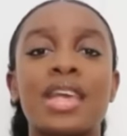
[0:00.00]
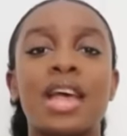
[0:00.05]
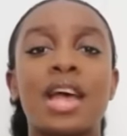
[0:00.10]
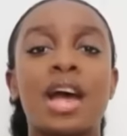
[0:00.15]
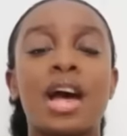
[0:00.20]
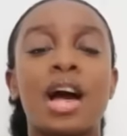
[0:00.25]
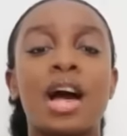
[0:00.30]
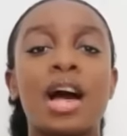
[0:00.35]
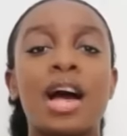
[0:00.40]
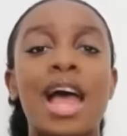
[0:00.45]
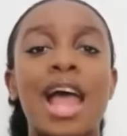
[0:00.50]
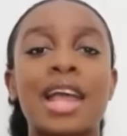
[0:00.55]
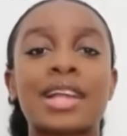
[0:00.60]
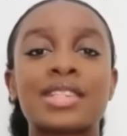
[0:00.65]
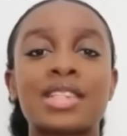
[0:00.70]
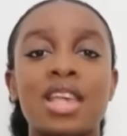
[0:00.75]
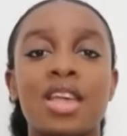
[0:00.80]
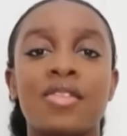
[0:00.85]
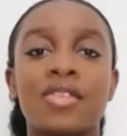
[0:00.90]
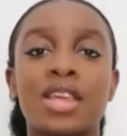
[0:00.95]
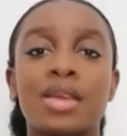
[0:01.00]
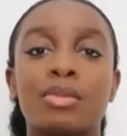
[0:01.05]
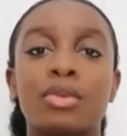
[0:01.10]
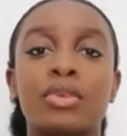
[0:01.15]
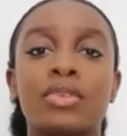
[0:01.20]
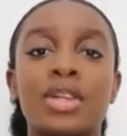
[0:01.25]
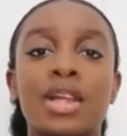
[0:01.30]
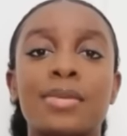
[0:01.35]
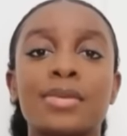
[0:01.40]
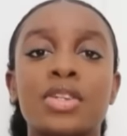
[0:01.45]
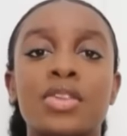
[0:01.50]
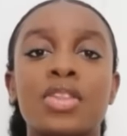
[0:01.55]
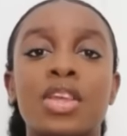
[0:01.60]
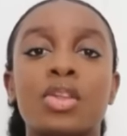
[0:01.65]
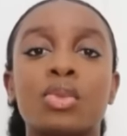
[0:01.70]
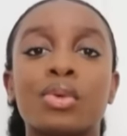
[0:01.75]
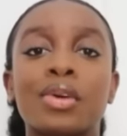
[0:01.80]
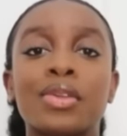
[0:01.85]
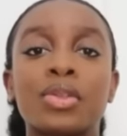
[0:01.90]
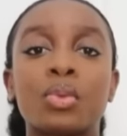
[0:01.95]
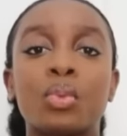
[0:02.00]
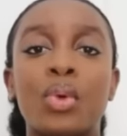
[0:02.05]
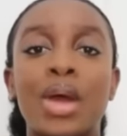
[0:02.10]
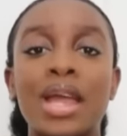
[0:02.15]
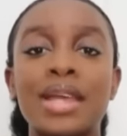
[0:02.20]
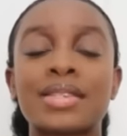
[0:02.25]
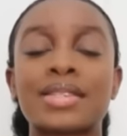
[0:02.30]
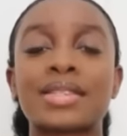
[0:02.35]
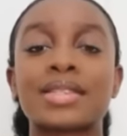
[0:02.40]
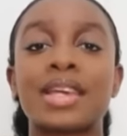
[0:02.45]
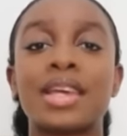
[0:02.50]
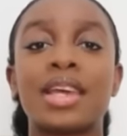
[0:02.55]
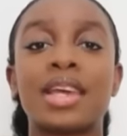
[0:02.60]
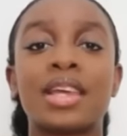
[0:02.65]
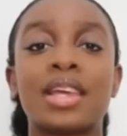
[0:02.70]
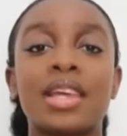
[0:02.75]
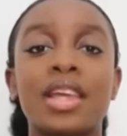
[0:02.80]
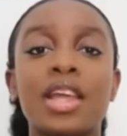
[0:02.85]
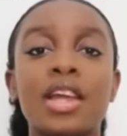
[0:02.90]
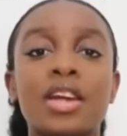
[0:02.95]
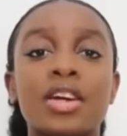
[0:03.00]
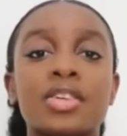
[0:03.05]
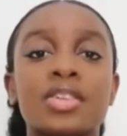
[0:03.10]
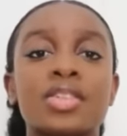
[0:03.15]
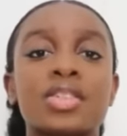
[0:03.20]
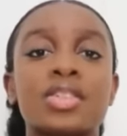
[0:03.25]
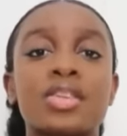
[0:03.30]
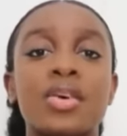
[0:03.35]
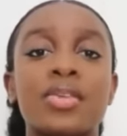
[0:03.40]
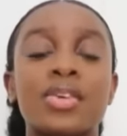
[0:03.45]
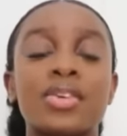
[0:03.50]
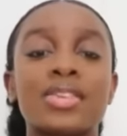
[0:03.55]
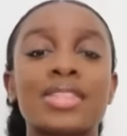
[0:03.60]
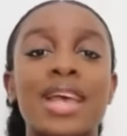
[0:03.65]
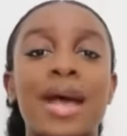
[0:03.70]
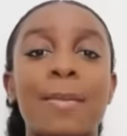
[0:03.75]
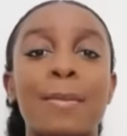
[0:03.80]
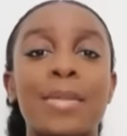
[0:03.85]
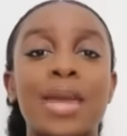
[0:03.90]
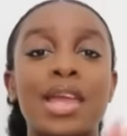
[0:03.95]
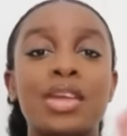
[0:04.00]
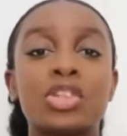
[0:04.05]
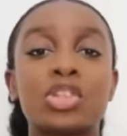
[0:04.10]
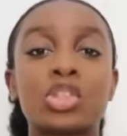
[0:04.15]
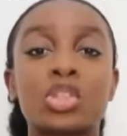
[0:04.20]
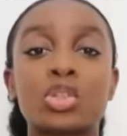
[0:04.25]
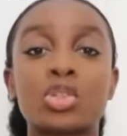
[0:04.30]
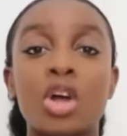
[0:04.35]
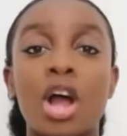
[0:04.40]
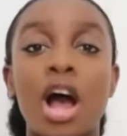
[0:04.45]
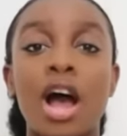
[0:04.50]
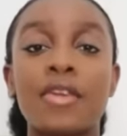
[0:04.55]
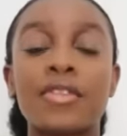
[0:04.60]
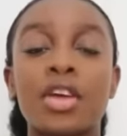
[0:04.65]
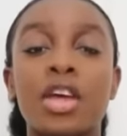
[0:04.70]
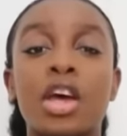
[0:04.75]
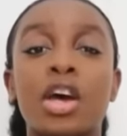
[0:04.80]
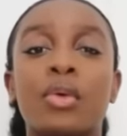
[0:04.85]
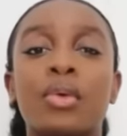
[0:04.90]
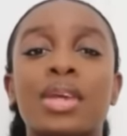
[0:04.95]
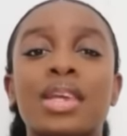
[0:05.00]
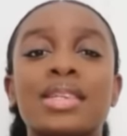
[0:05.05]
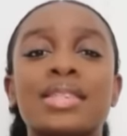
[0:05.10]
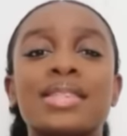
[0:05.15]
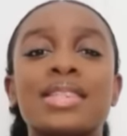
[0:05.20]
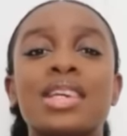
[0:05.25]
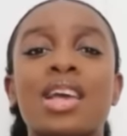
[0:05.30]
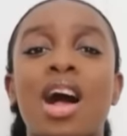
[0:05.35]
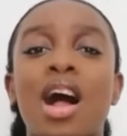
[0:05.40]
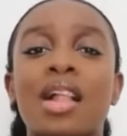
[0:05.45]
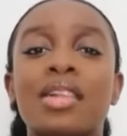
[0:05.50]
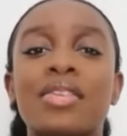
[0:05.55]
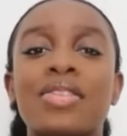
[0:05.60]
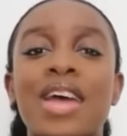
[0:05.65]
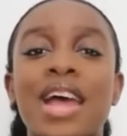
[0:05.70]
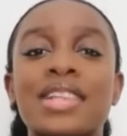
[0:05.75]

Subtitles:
activity moving up to the northwest here. So there's that main trough. We can see all of that